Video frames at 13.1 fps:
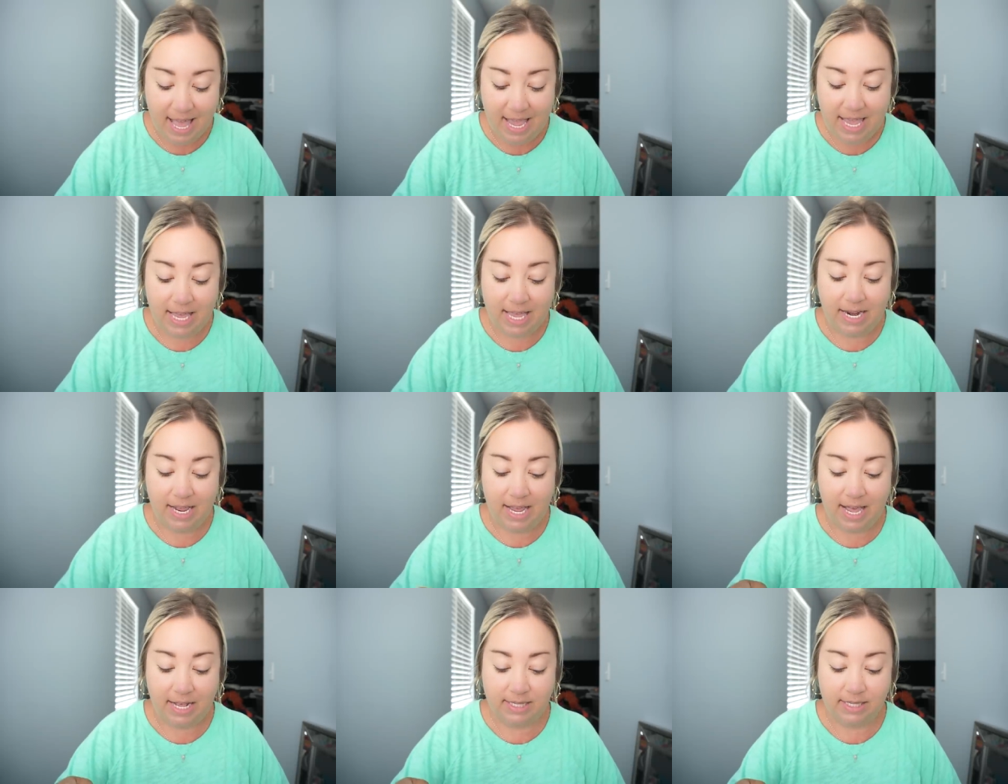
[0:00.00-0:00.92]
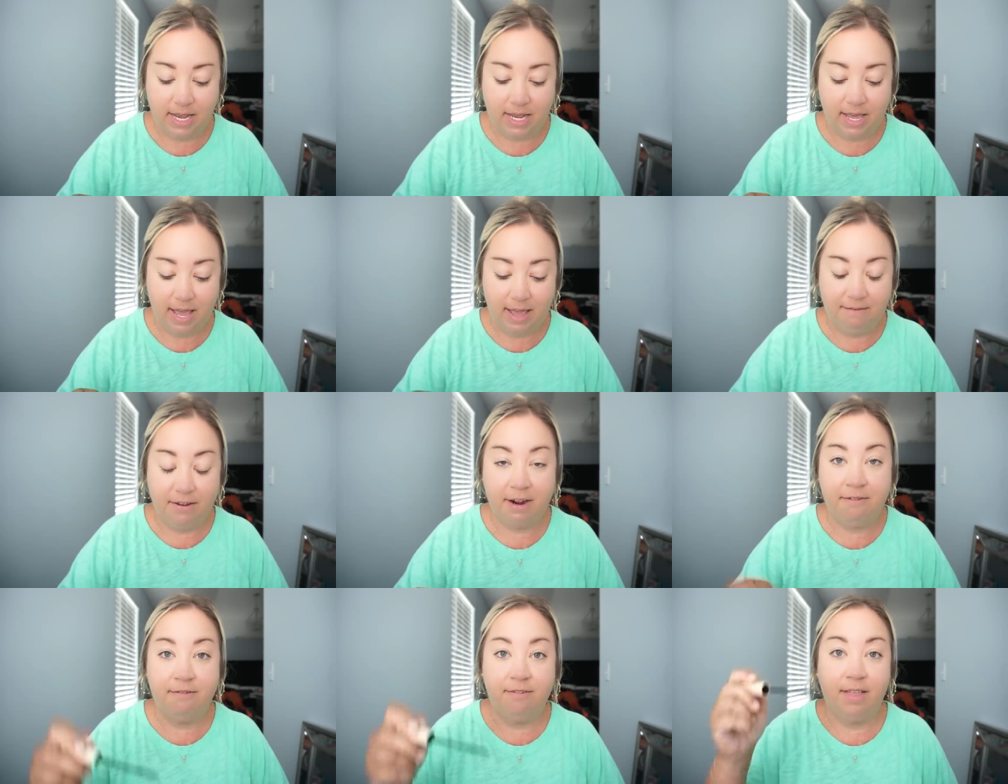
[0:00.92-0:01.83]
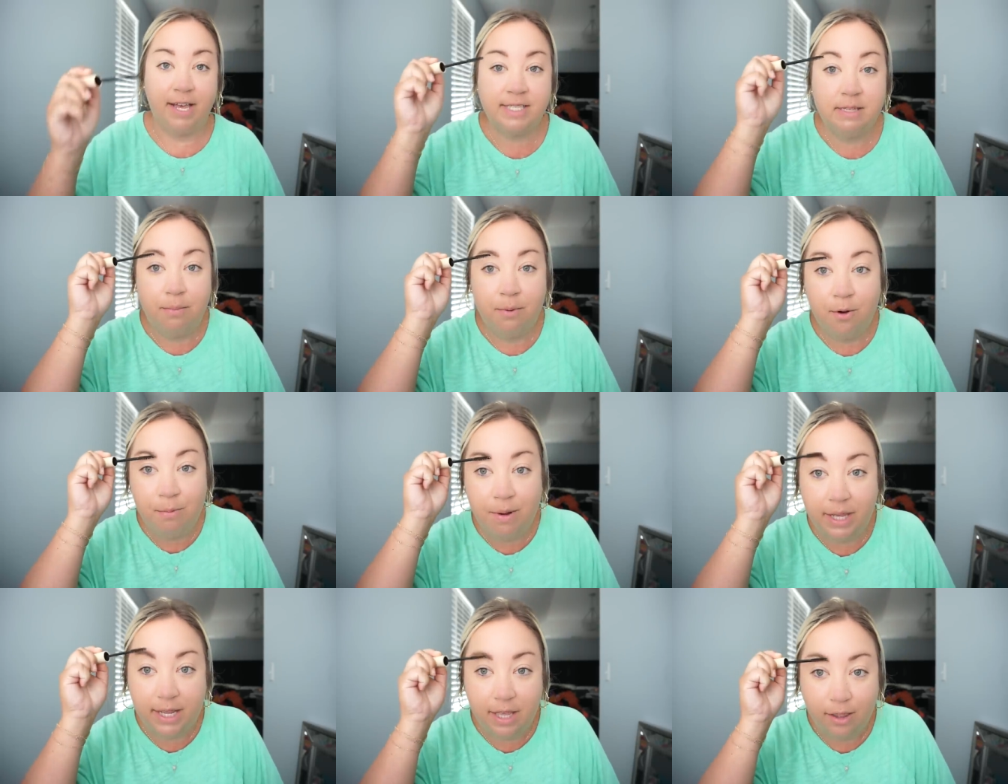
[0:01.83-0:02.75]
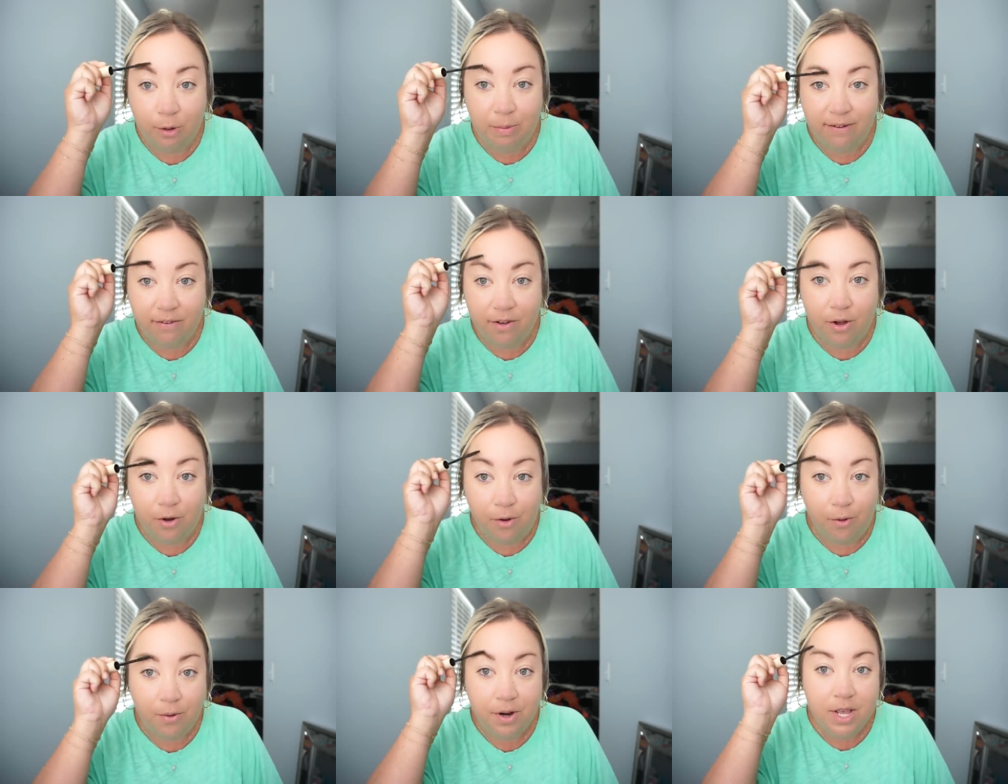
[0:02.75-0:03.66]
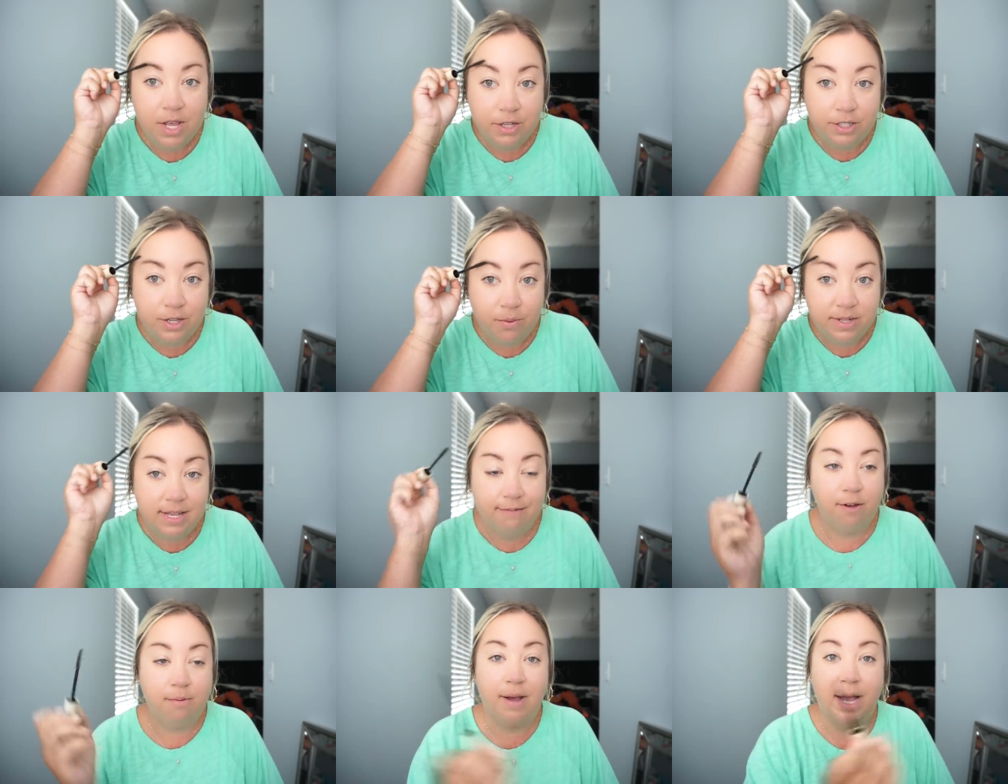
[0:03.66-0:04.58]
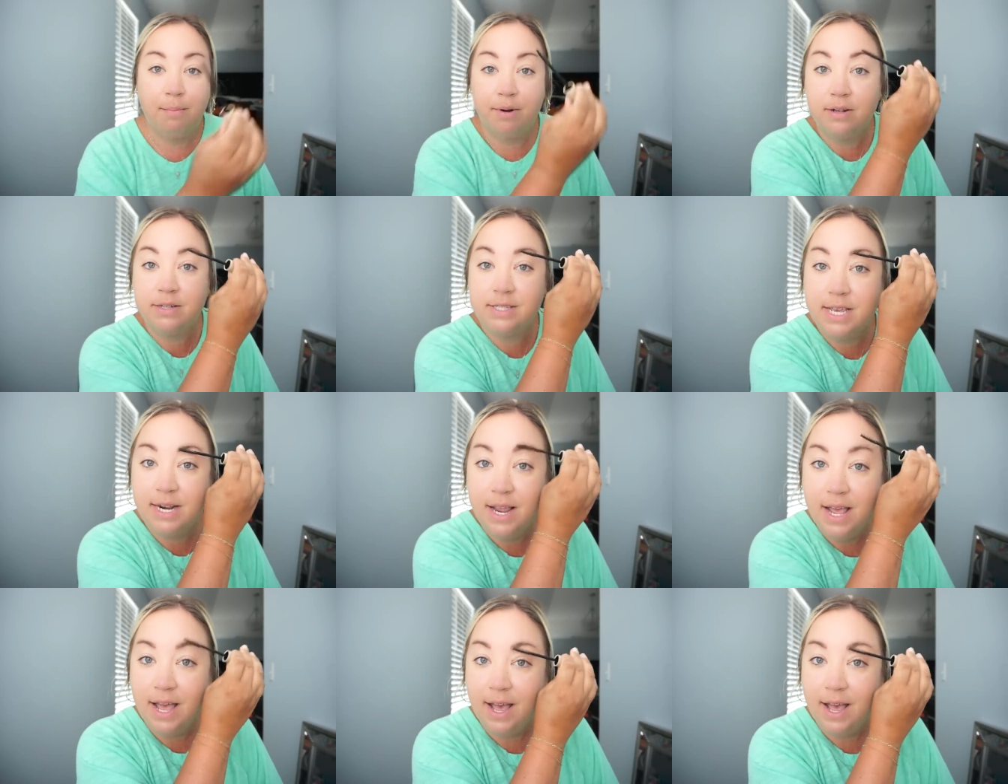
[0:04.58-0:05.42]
And it has like a very flexible but like a little bit of a hold, so once I fill my eyebrows in,